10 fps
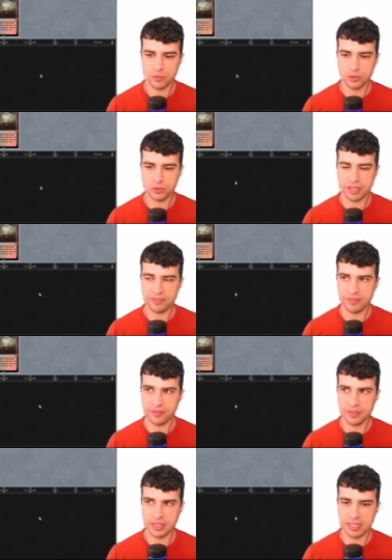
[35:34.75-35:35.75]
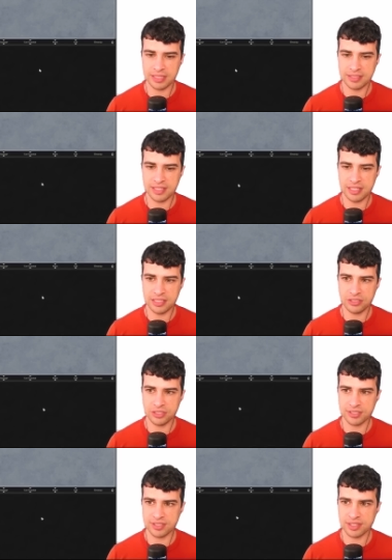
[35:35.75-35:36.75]
We don't have lands there,
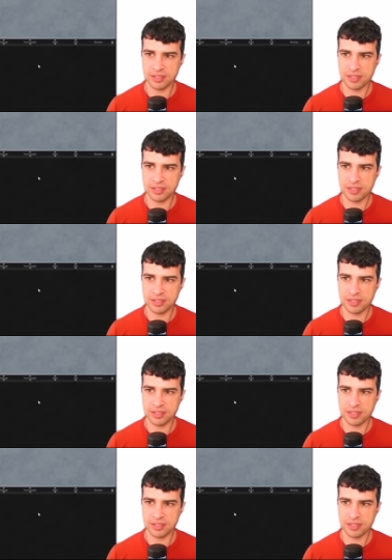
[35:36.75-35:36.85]
just